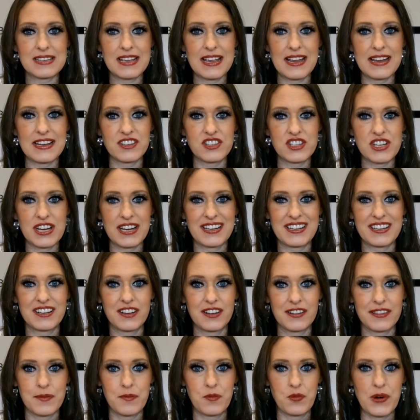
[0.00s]
and check in
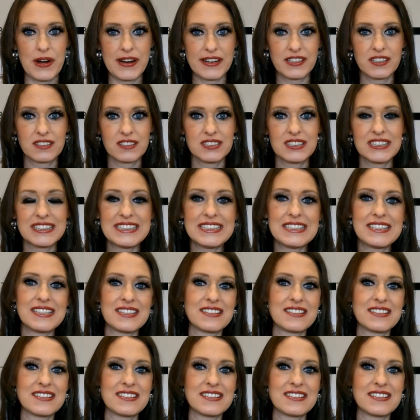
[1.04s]
on them regularly to